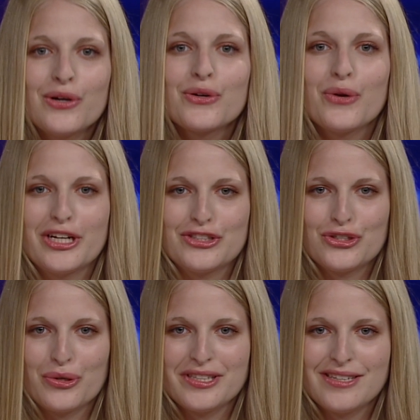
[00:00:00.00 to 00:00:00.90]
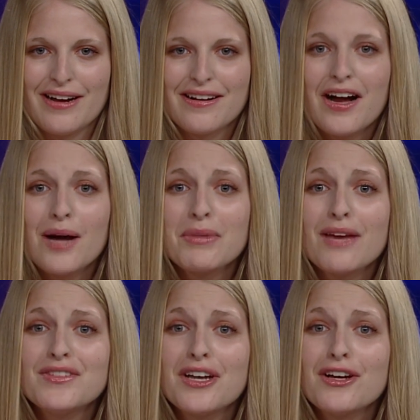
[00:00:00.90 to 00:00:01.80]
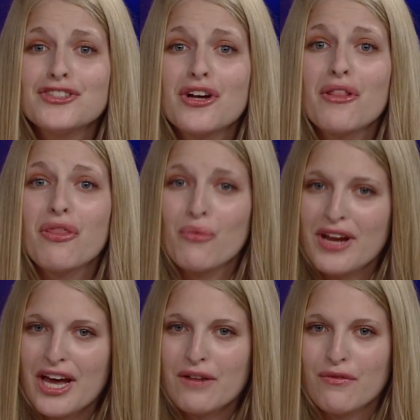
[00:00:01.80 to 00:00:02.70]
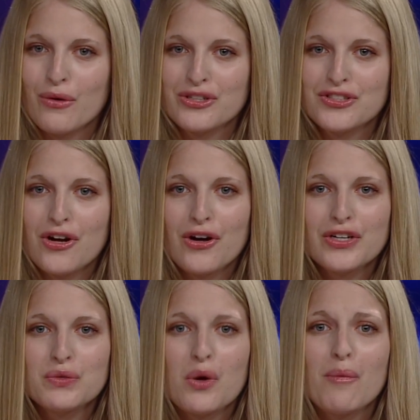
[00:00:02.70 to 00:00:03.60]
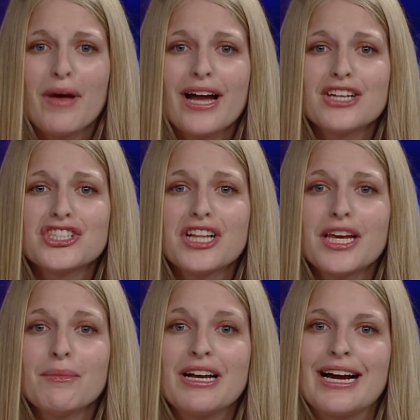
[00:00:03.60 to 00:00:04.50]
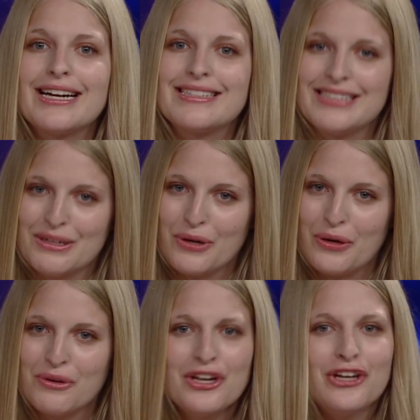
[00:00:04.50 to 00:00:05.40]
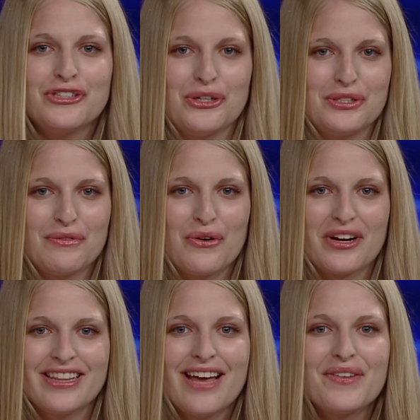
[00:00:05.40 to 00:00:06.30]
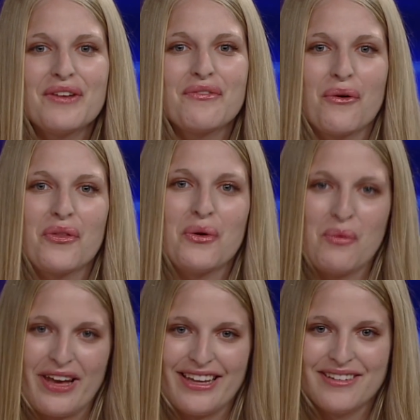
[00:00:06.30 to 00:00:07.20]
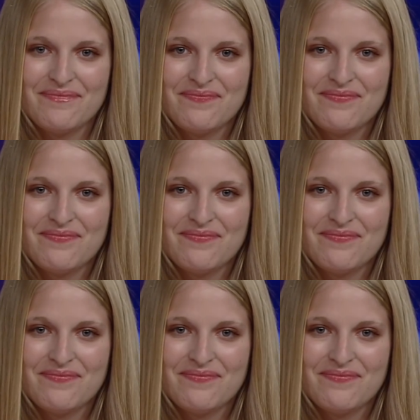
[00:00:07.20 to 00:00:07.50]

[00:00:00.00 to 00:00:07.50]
CriticsChoice.com gave Don Jon three out of four stars, while Baggage Claim got zero. Joseph Gordon Levitt for the win.